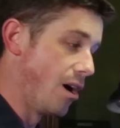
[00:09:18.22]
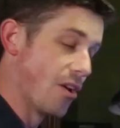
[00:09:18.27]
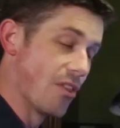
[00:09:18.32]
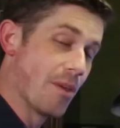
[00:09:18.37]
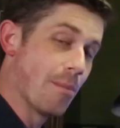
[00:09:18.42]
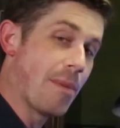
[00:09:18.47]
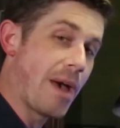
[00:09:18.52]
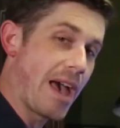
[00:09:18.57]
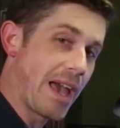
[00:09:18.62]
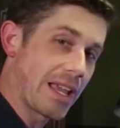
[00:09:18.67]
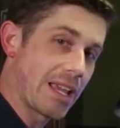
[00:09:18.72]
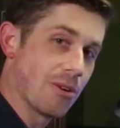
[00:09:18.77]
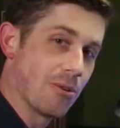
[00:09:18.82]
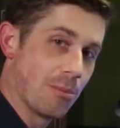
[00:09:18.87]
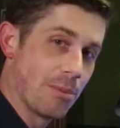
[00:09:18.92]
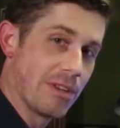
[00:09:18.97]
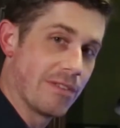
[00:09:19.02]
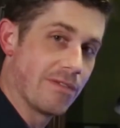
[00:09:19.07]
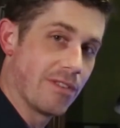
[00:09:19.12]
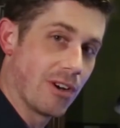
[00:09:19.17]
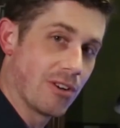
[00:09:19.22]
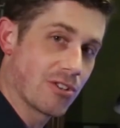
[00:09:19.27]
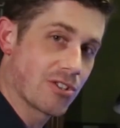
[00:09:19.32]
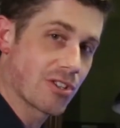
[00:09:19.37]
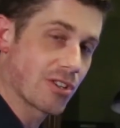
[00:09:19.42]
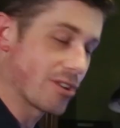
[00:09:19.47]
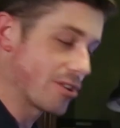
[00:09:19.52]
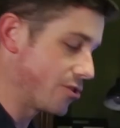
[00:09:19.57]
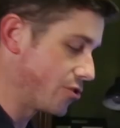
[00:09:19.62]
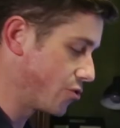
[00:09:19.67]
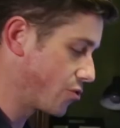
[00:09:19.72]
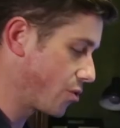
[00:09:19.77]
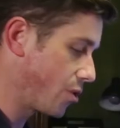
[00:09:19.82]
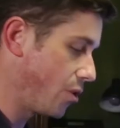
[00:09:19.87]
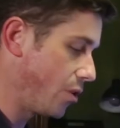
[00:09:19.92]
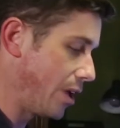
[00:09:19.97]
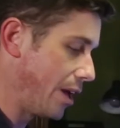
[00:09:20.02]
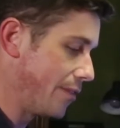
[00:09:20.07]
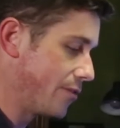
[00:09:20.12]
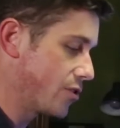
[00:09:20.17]
On the Mac, it would be Function
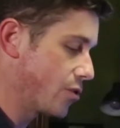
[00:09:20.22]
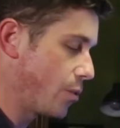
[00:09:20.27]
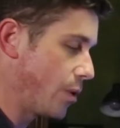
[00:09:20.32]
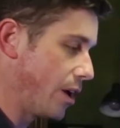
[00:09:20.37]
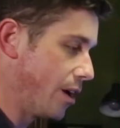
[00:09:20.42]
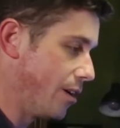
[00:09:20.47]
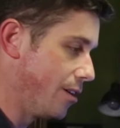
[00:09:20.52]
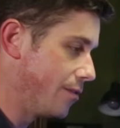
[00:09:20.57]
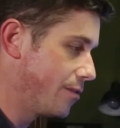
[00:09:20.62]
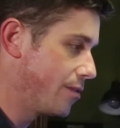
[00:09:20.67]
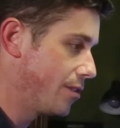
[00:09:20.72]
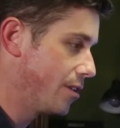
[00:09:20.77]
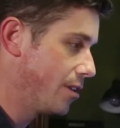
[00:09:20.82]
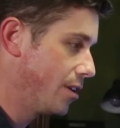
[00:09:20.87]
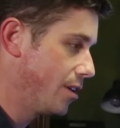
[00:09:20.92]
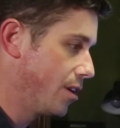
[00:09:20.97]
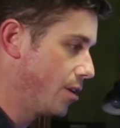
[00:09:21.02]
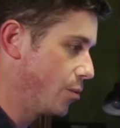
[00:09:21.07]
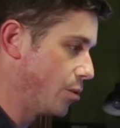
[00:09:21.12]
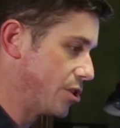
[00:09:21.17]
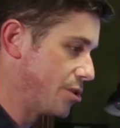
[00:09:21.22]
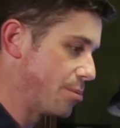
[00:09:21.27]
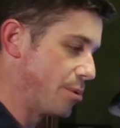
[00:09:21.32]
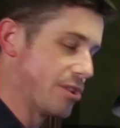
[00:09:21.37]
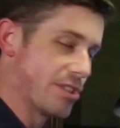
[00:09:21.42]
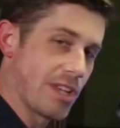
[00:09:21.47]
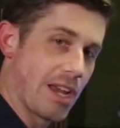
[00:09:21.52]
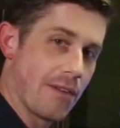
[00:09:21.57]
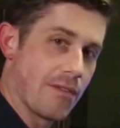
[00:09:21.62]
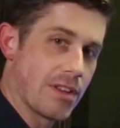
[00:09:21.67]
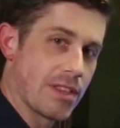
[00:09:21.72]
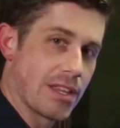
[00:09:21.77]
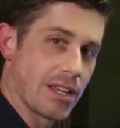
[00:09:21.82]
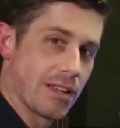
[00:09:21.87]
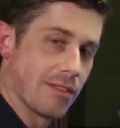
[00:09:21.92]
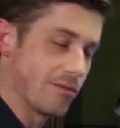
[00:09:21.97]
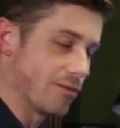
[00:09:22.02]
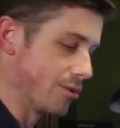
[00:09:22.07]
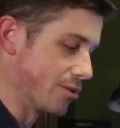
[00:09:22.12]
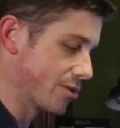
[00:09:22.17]
Control F twelve, which puts everything
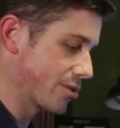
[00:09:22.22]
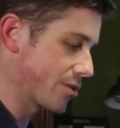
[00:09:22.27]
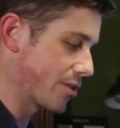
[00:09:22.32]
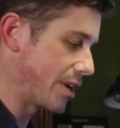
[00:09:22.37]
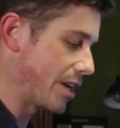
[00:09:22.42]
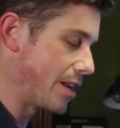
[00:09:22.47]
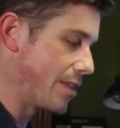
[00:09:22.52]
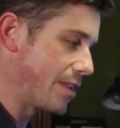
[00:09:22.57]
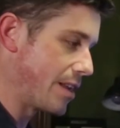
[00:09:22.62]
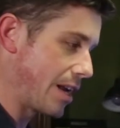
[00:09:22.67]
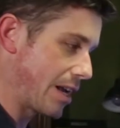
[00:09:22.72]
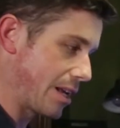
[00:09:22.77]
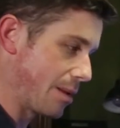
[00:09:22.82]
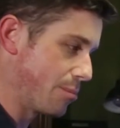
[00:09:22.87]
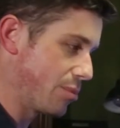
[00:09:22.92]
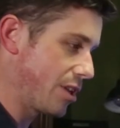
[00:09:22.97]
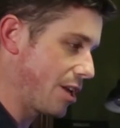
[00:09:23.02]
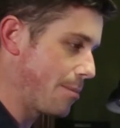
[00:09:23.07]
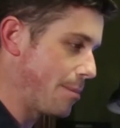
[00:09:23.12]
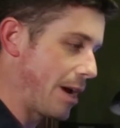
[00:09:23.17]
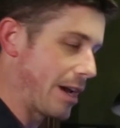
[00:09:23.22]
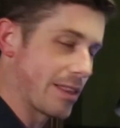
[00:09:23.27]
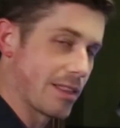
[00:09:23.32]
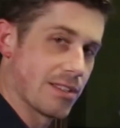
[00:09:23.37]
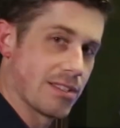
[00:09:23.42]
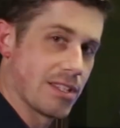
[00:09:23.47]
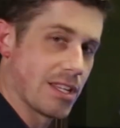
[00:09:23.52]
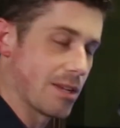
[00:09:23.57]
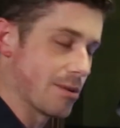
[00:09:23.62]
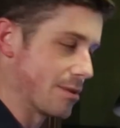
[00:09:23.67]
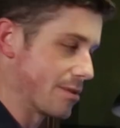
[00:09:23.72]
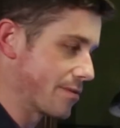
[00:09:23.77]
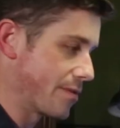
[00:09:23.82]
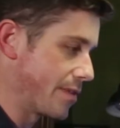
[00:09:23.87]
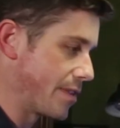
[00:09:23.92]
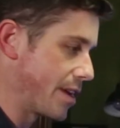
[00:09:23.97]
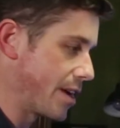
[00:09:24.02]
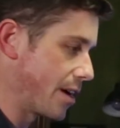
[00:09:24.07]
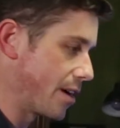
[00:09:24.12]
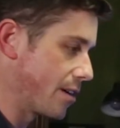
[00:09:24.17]
in full screen, and then I can play back the sequence
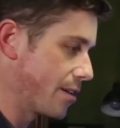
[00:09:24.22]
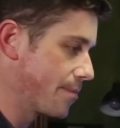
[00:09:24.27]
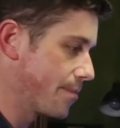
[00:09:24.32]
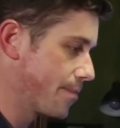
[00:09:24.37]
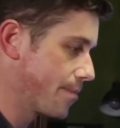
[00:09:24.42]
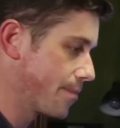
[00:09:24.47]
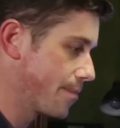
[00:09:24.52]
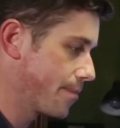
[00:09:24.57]
from there.